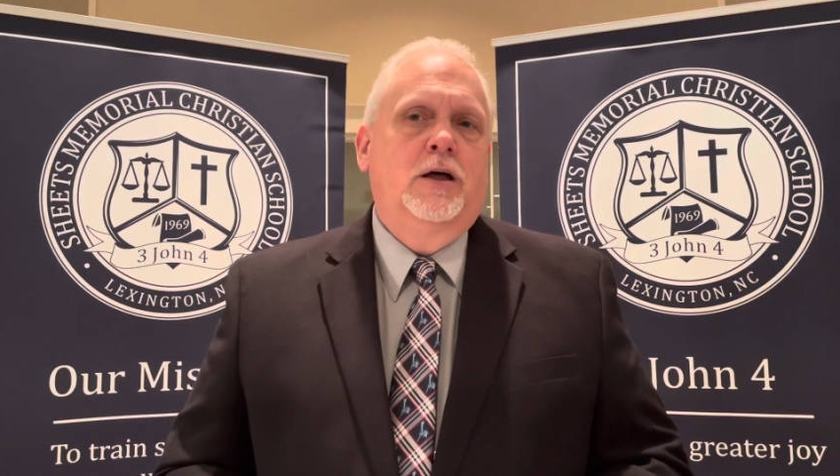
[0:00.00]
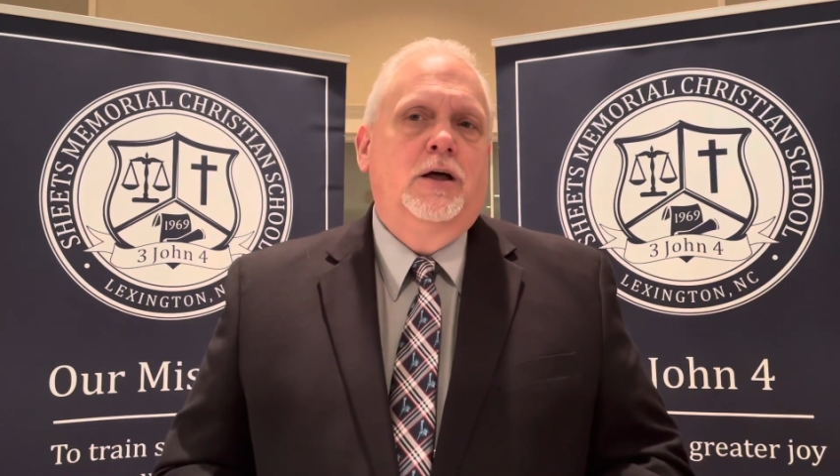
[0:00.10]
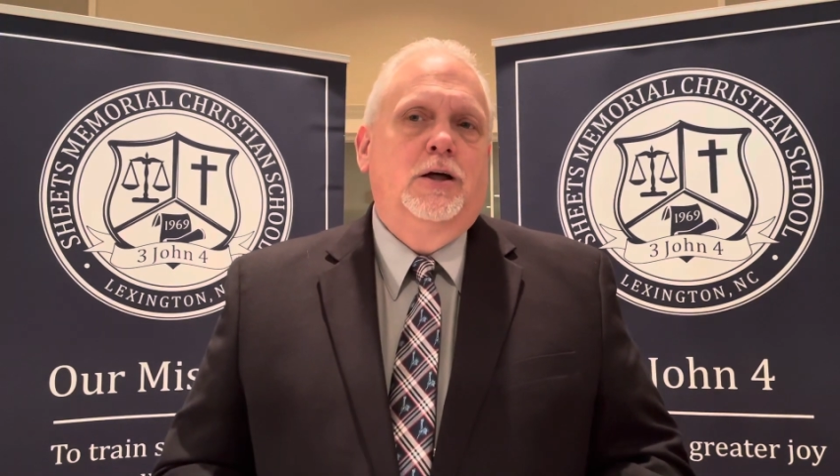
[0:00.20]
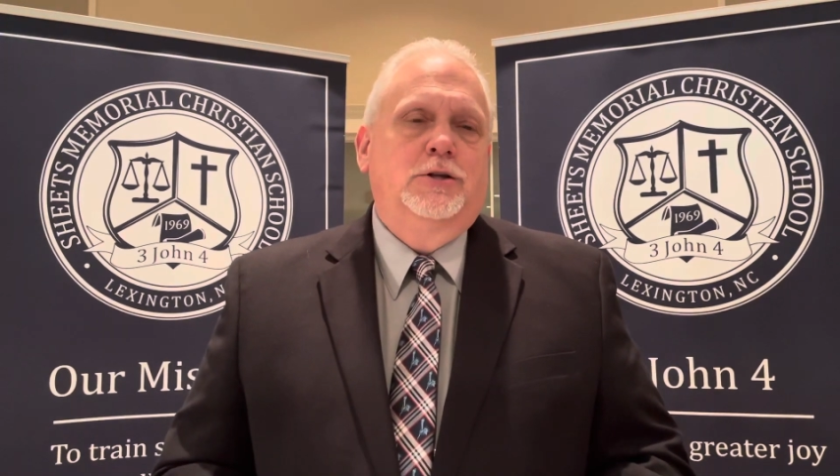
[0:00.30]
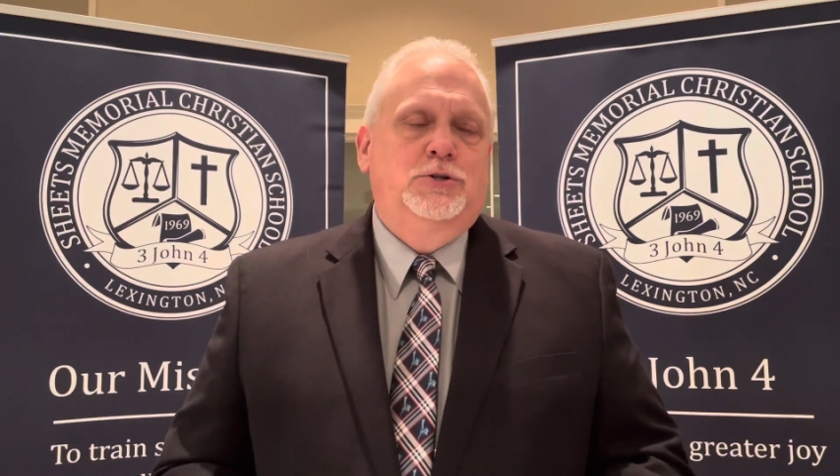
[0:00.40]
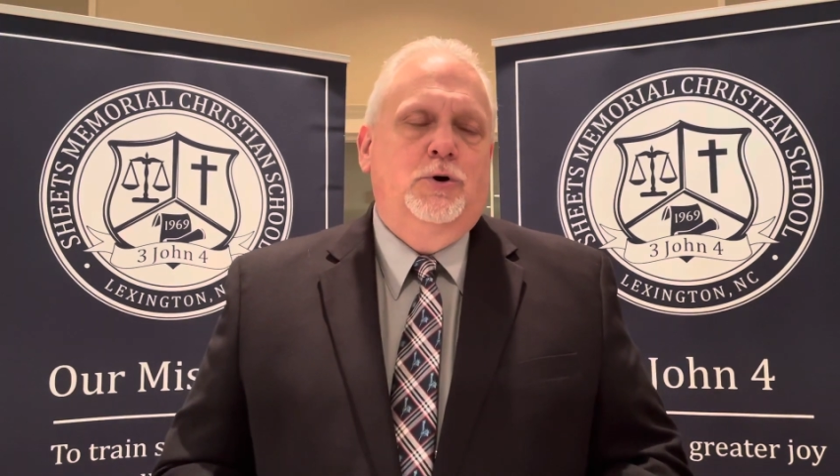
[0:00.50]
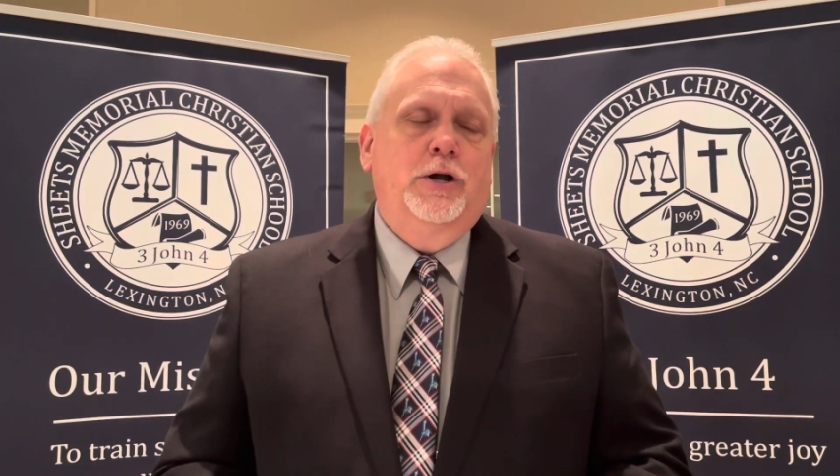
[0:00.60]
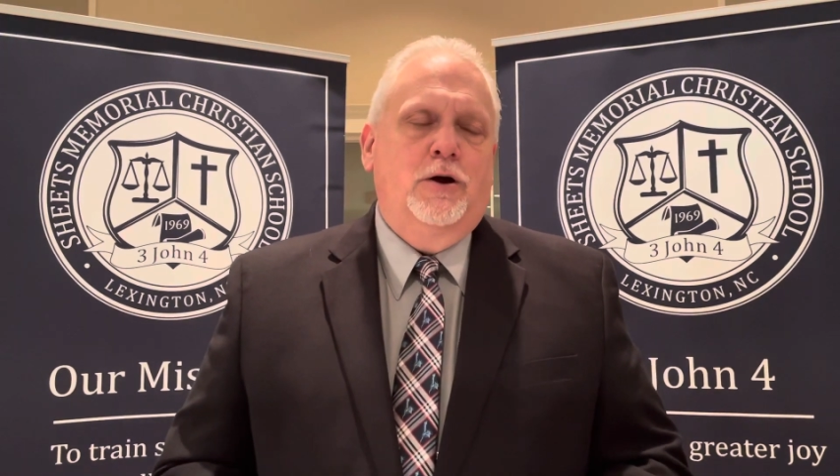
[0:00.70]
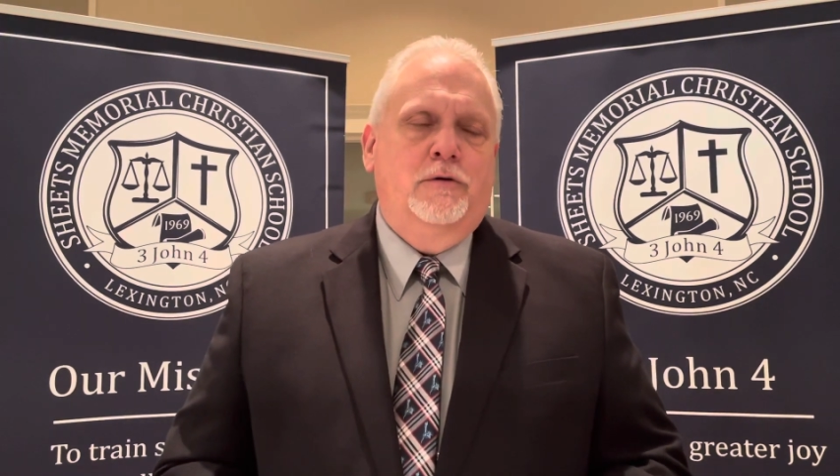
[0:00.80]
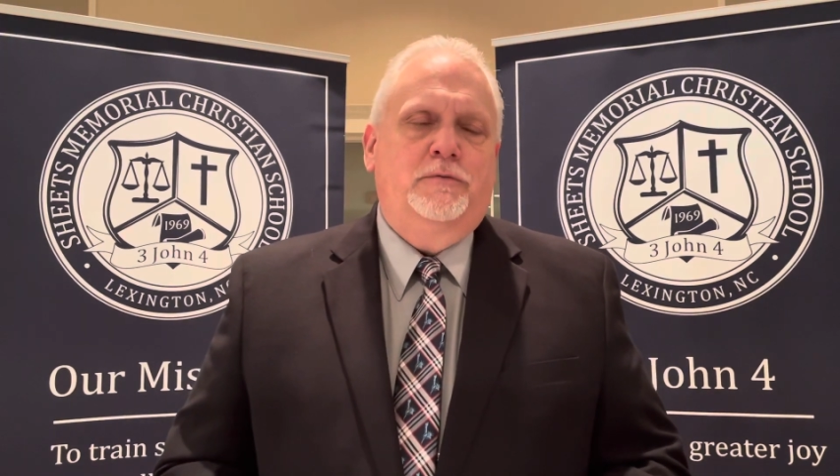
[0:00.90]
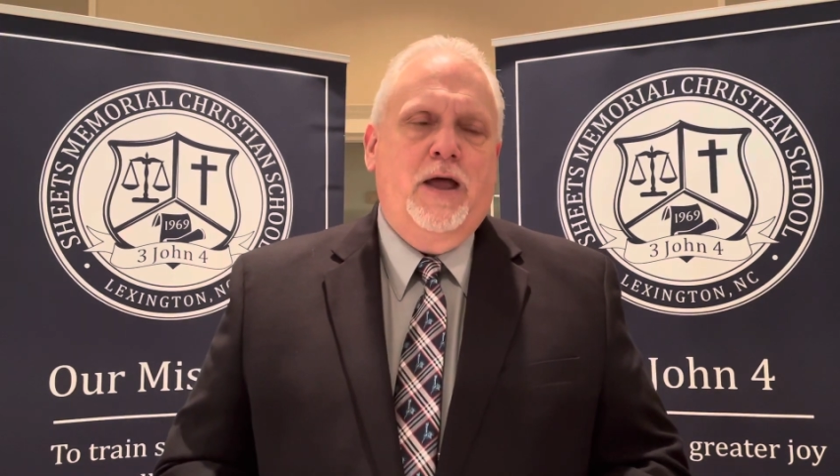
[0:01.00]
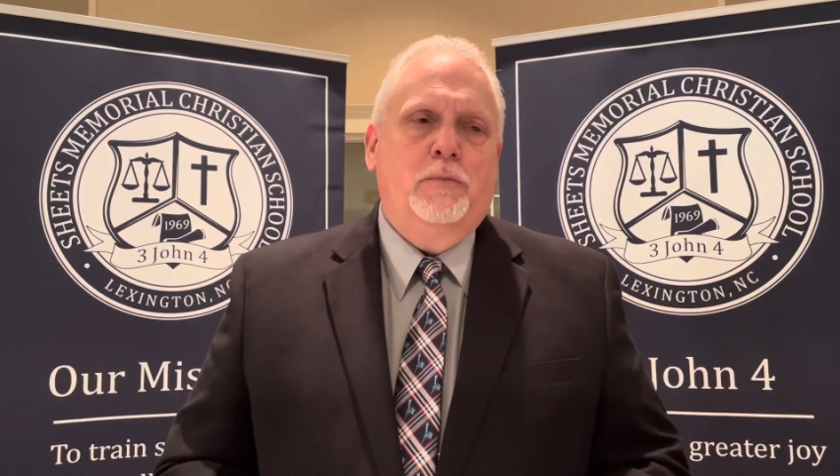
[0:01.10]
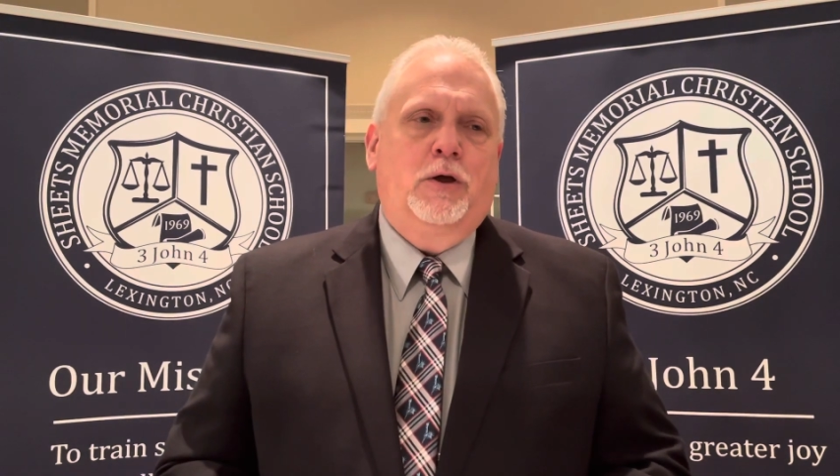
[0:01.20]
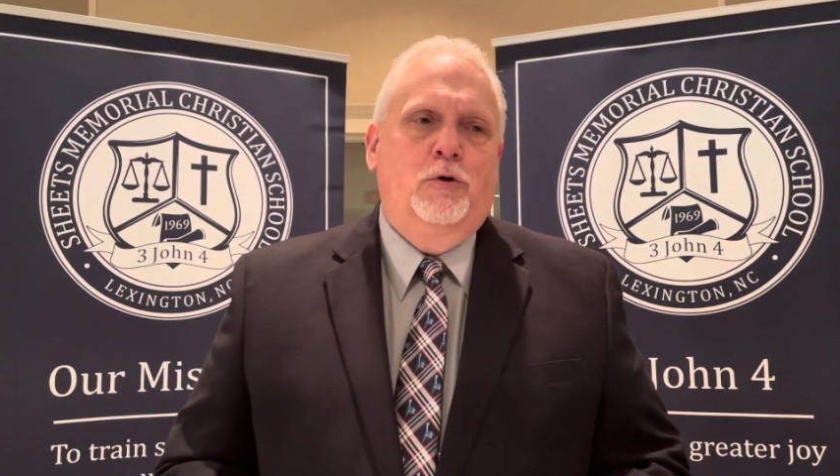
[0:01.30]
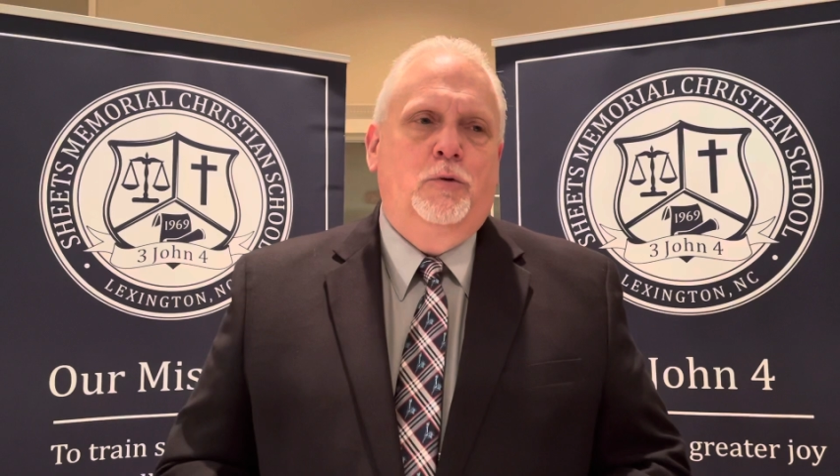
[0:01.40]
join our
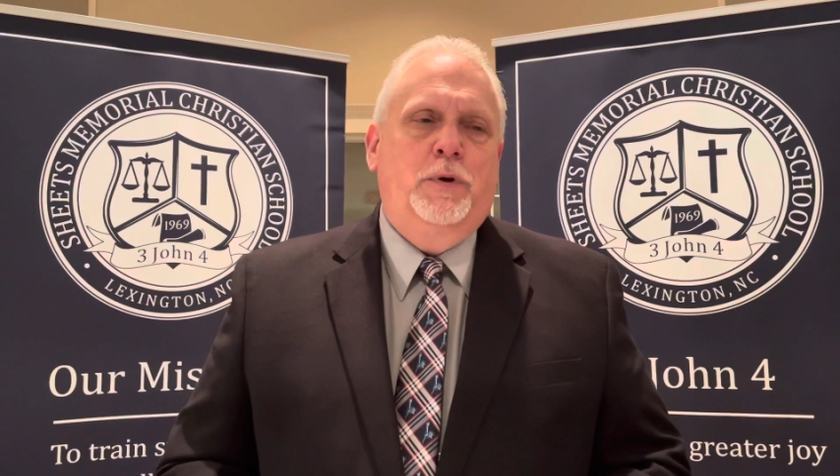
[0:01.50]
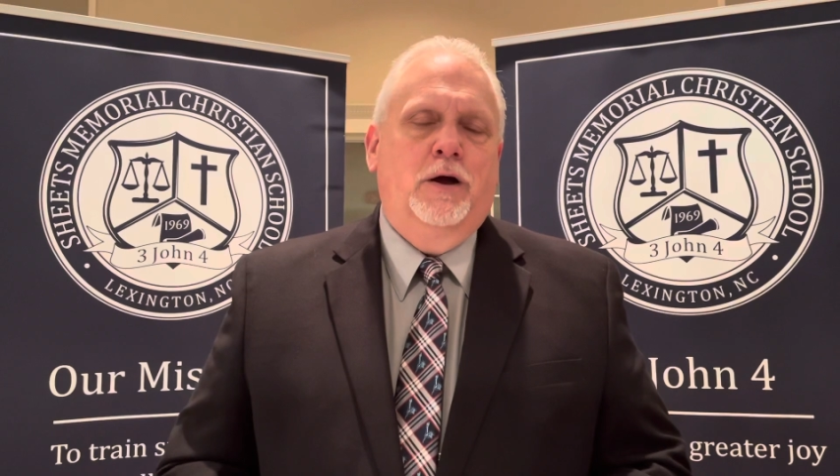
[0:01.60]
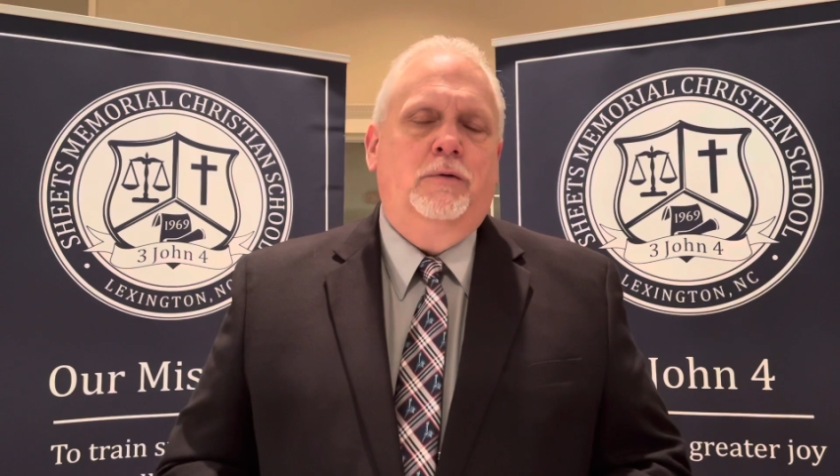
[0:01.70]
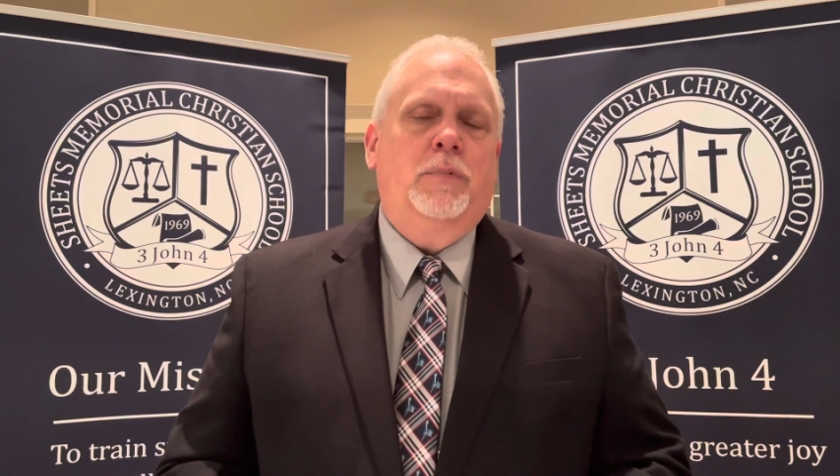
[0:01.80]
family group here